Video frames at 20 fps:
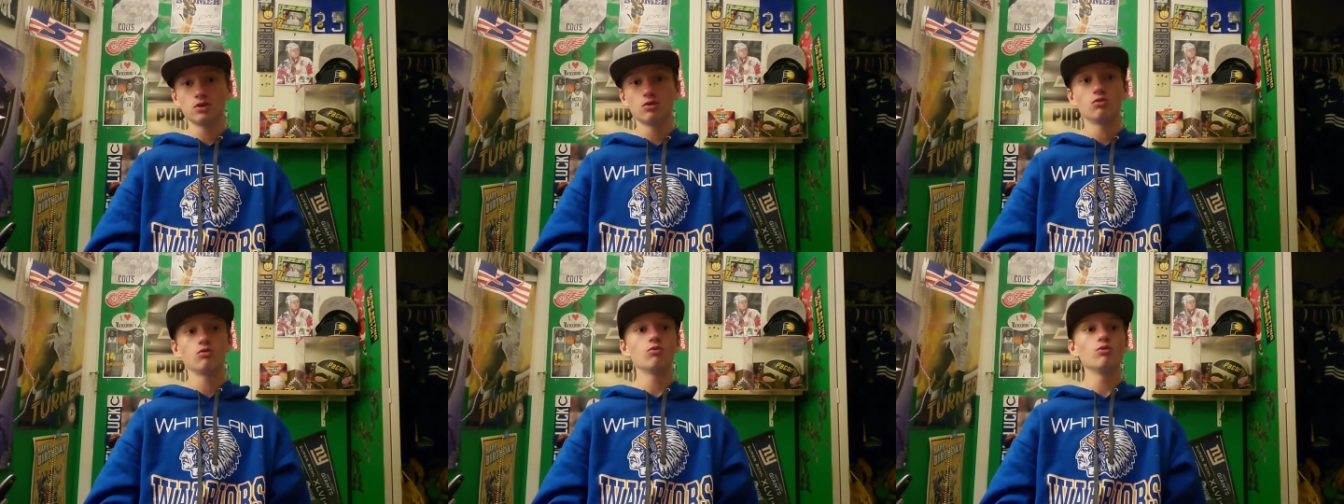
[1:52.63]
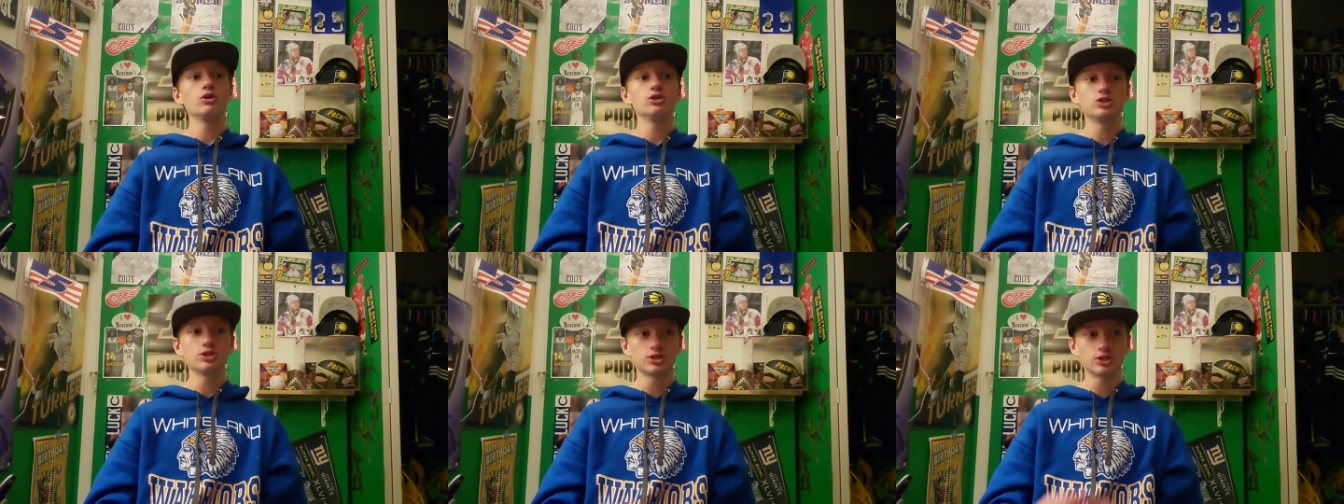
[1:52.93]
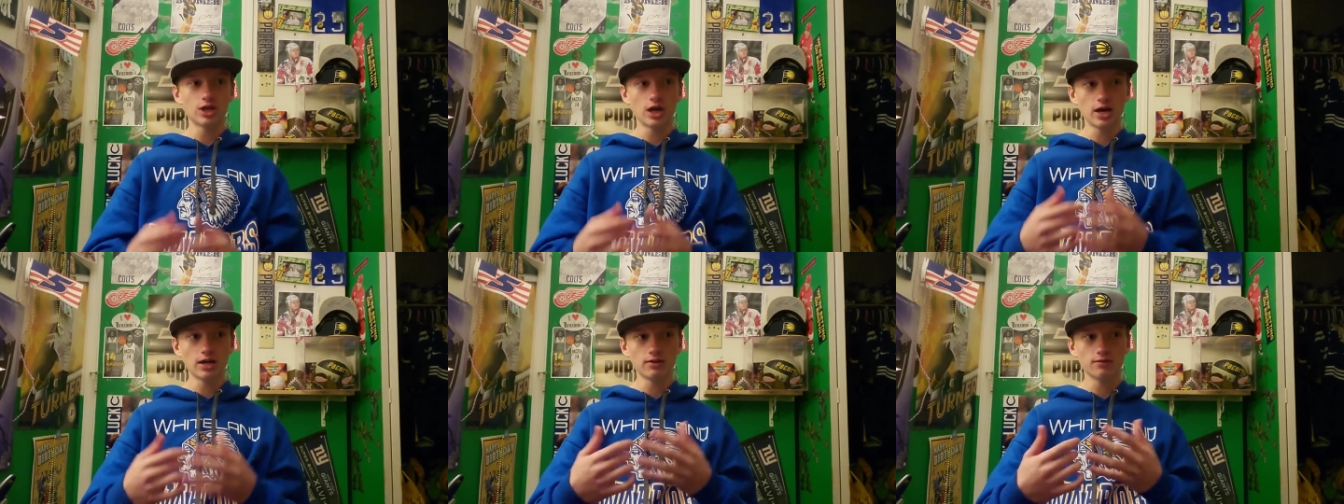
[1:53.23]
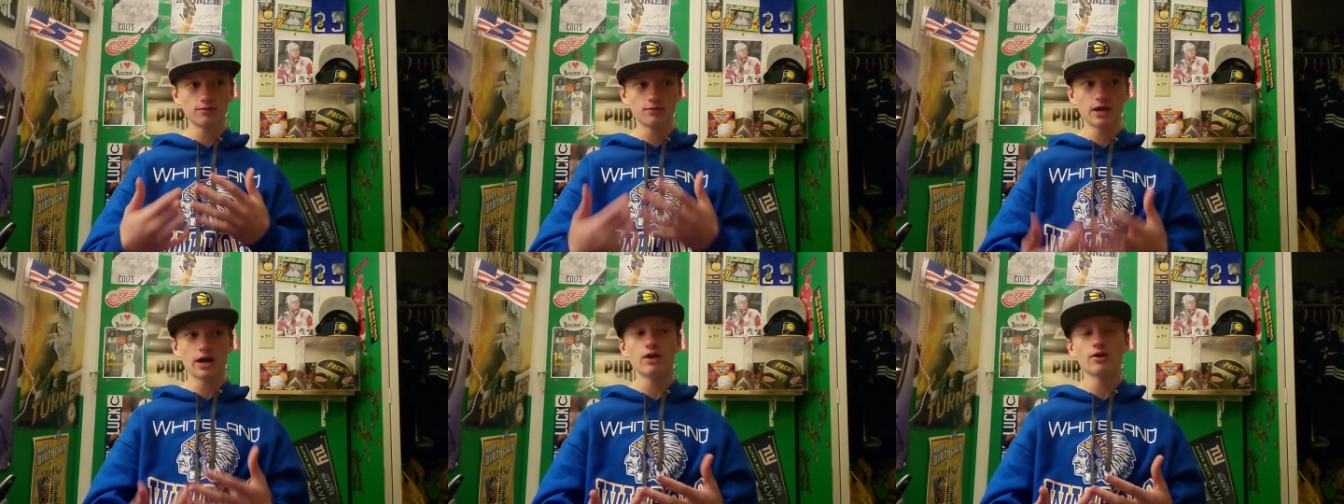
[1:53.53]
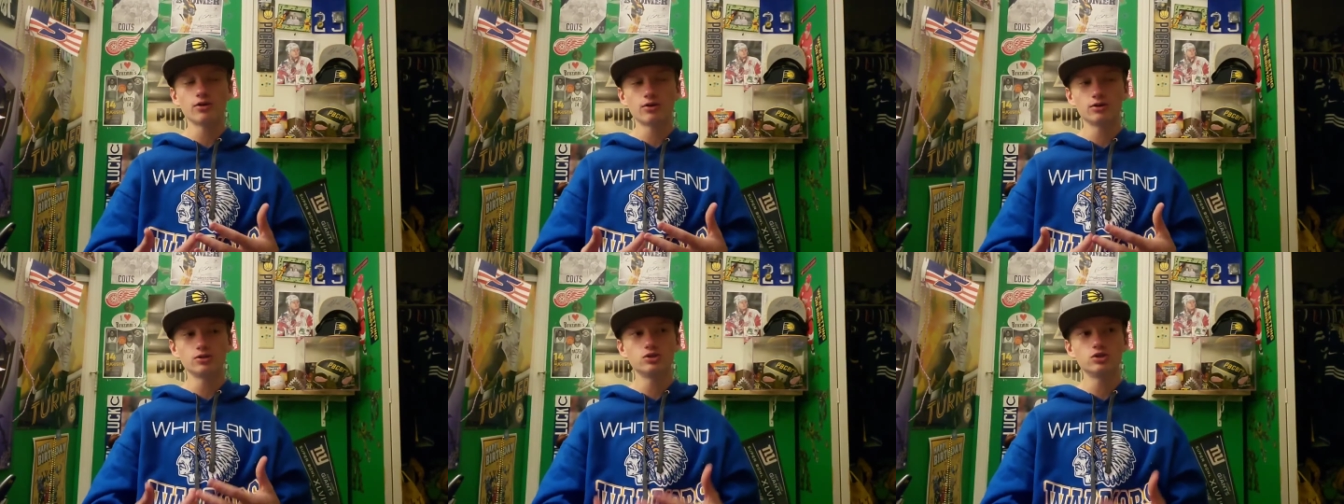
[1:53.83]
which is kind of
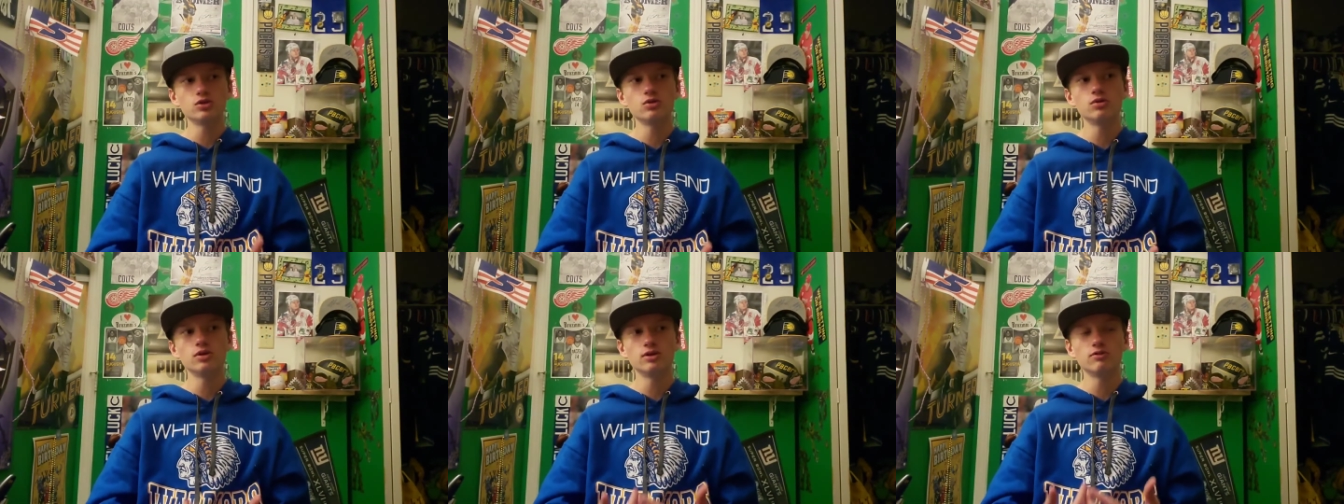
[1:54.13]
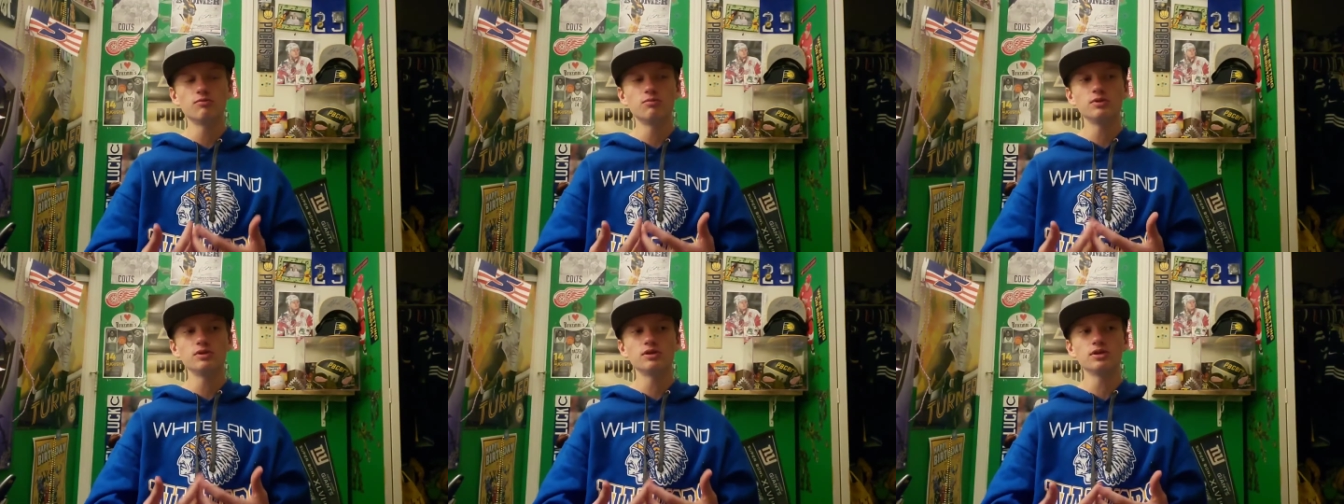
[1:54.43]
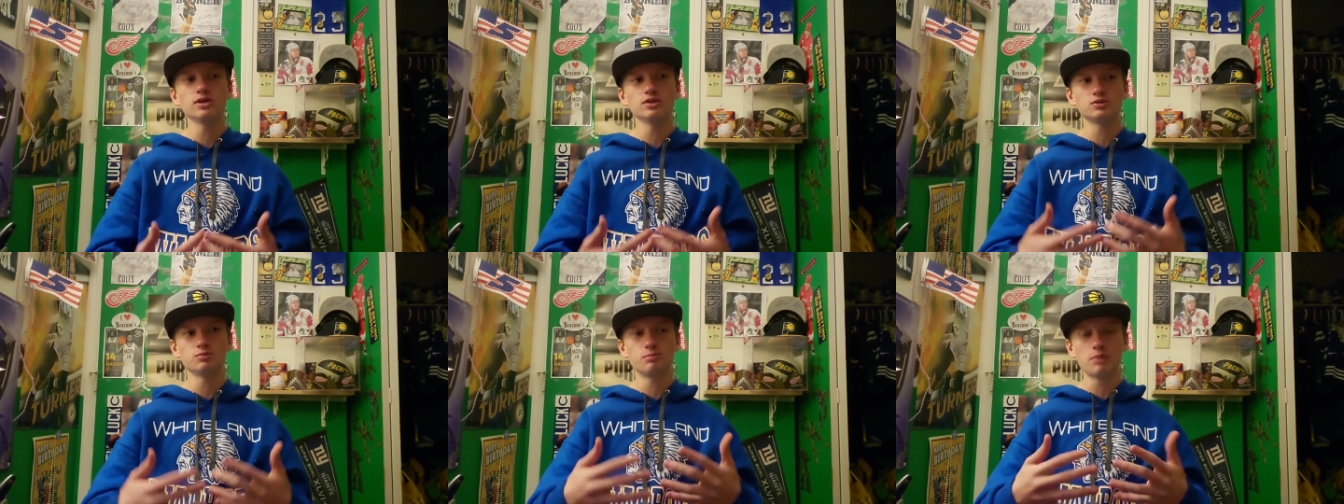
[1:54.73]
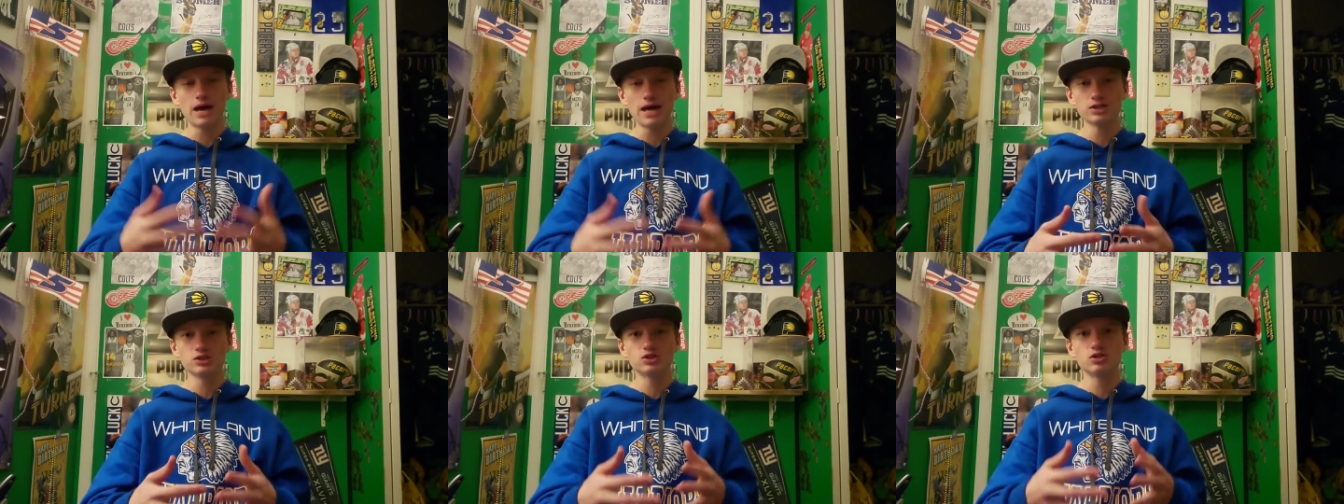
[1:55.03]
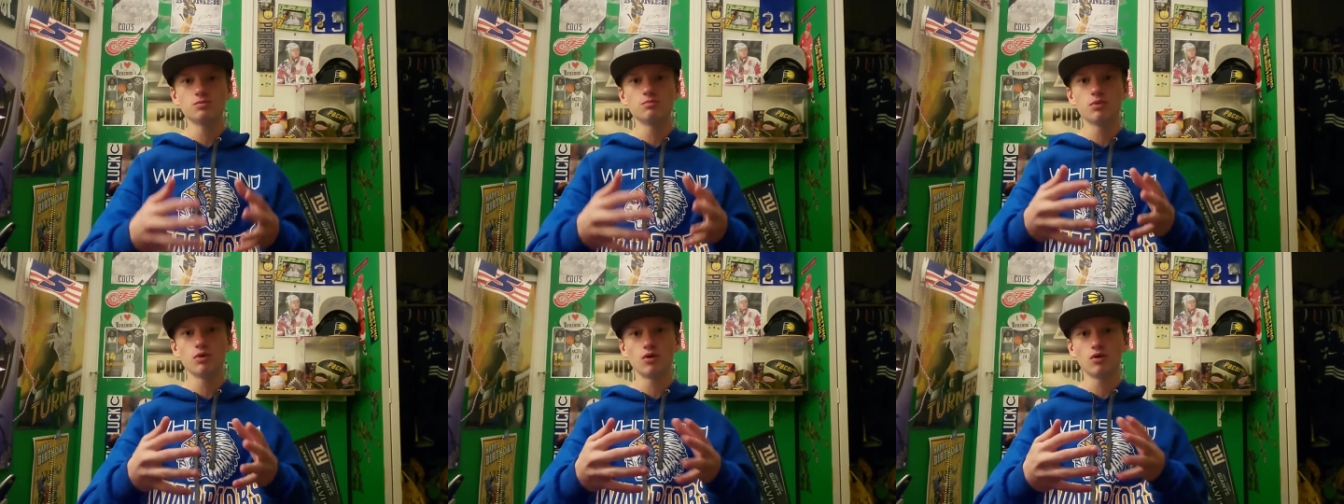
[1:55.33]
counterintuitive because
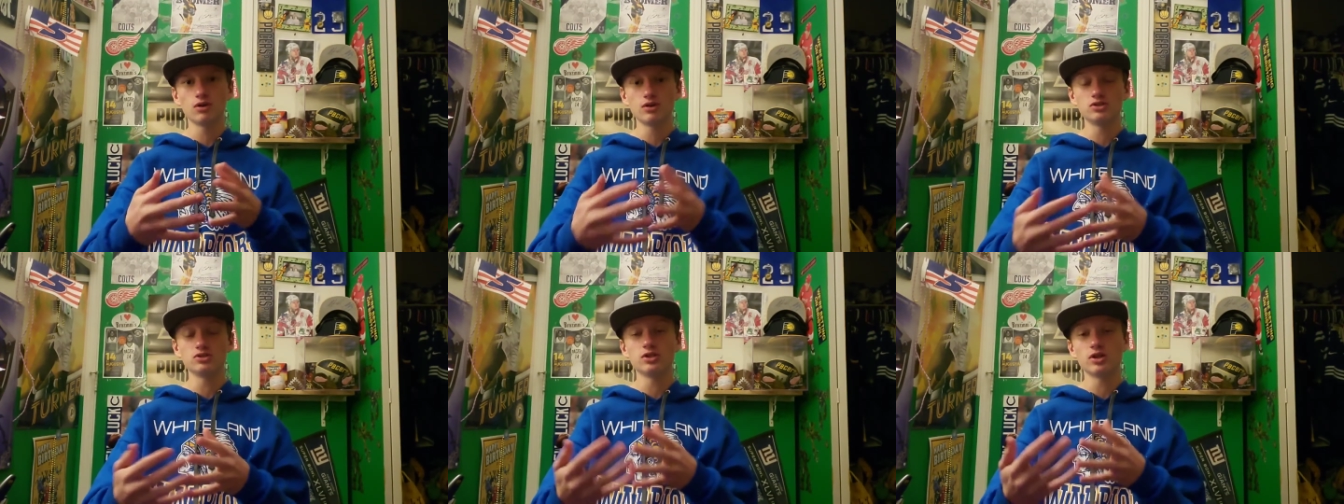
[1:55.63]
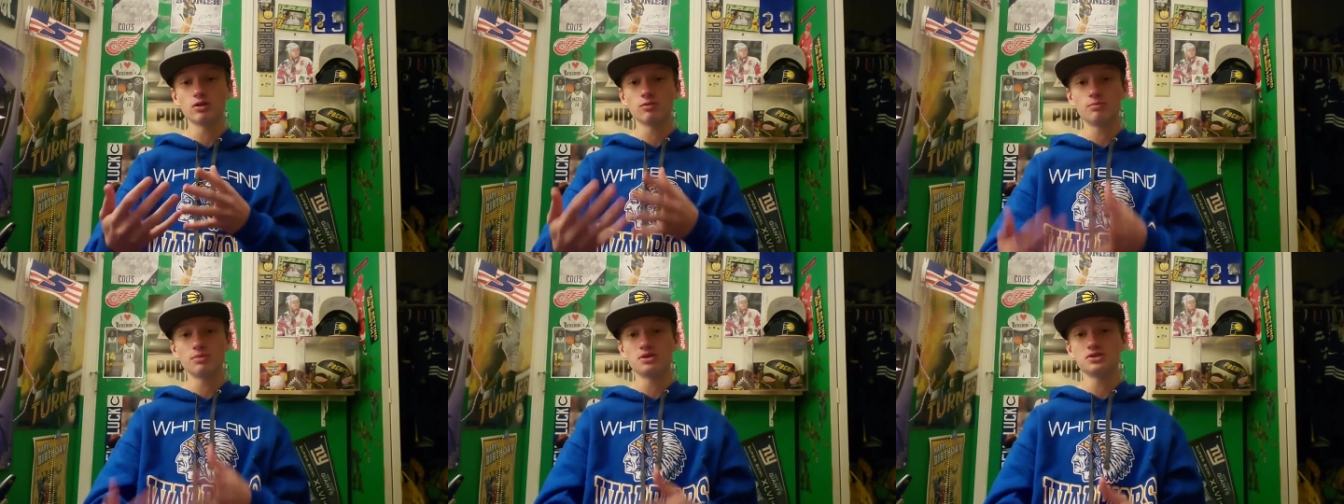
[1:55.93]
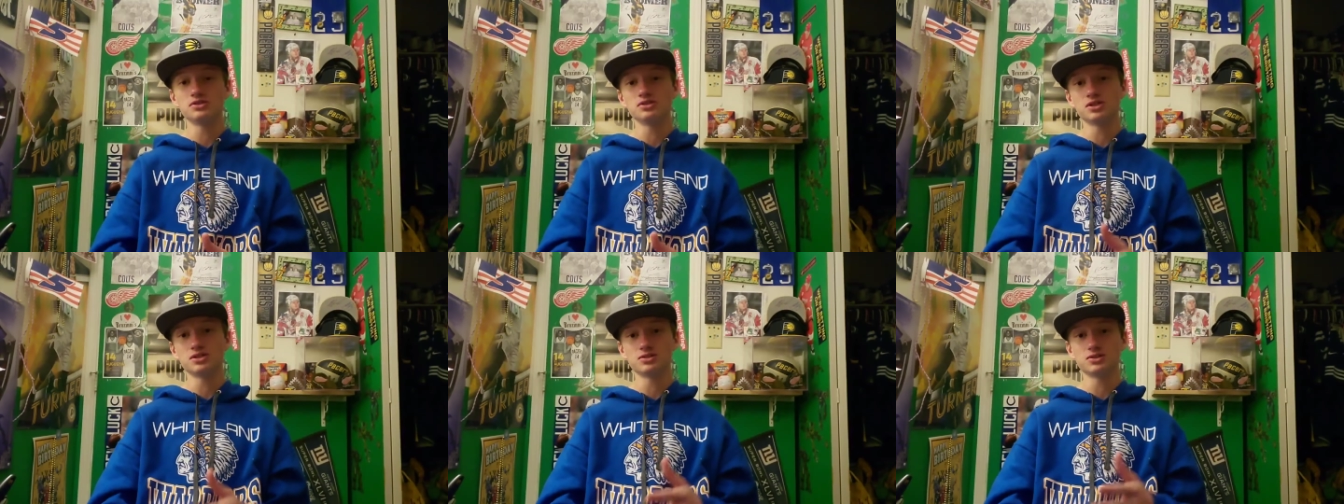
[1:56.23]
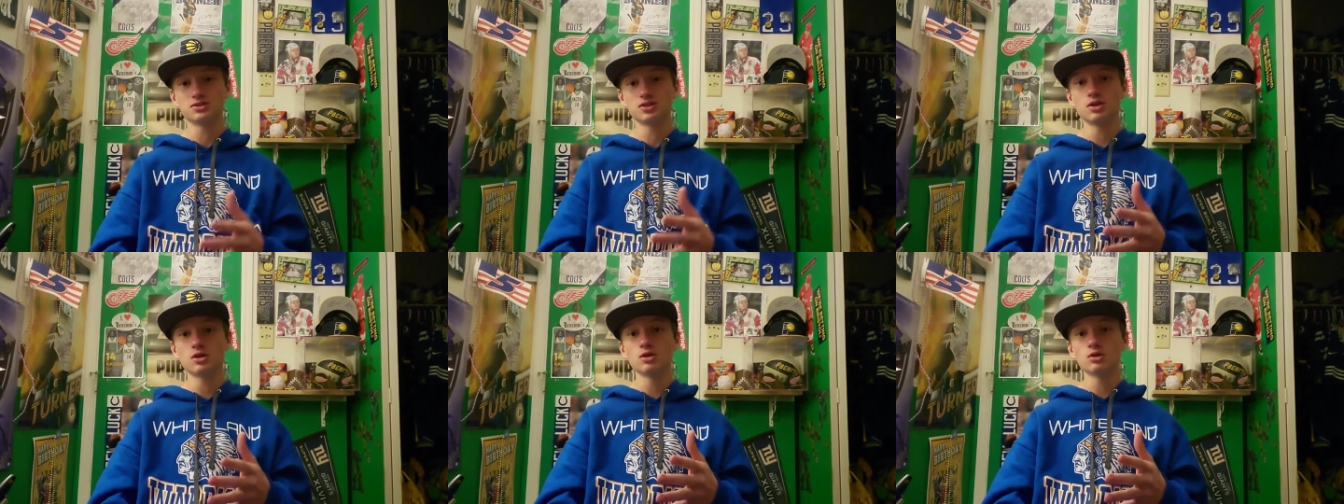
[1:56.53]
basketball is their business.